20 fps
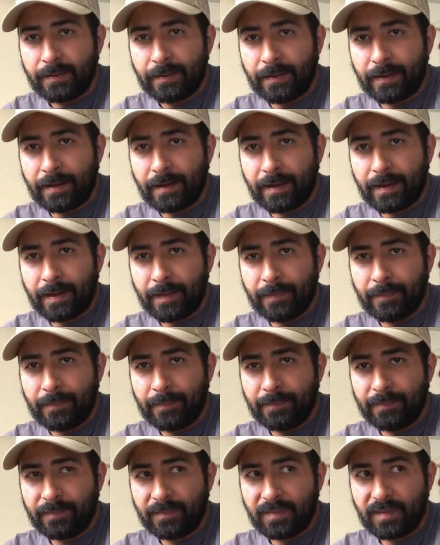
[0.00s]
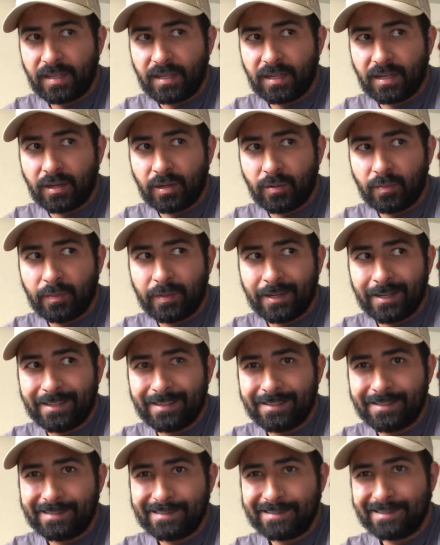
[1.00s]
You know, but
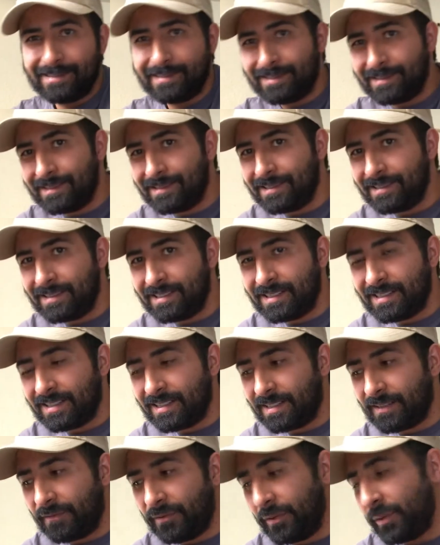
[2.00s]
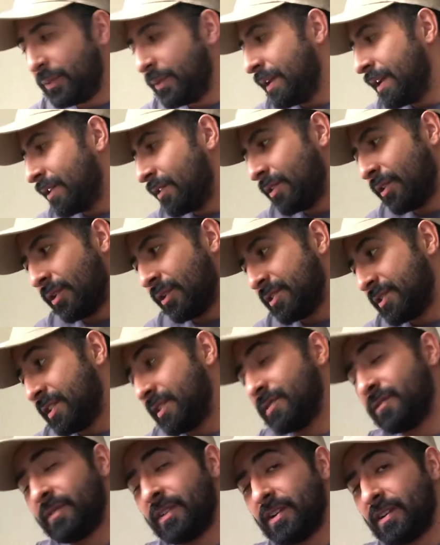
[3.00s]
for $300, these
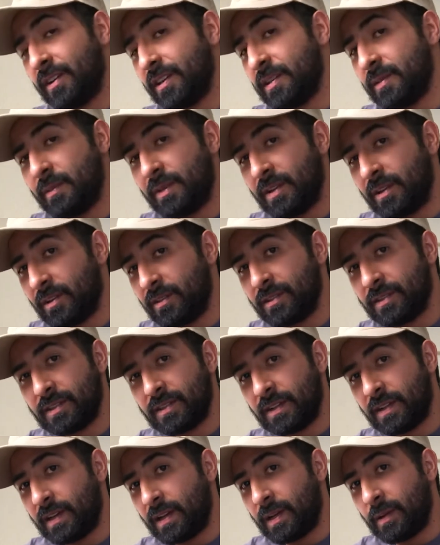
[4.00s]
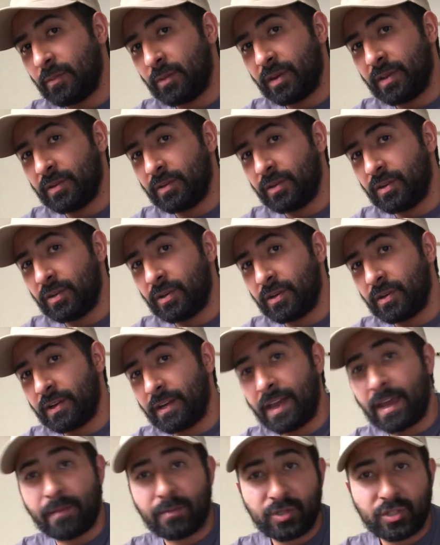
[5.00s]
are very nice speakers. Whether you're an
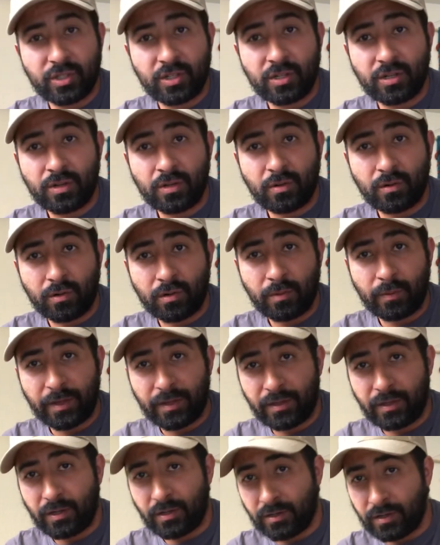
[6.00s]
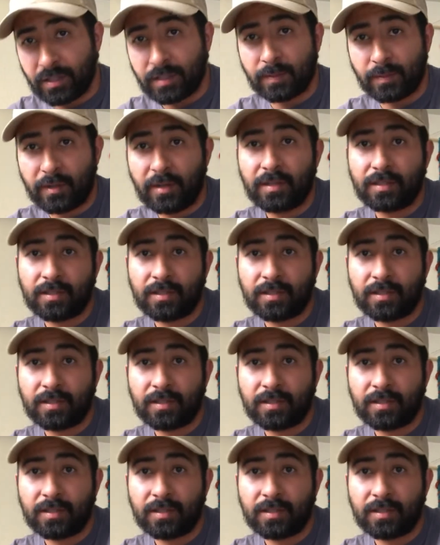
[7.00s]
amateur or whether you're an experienced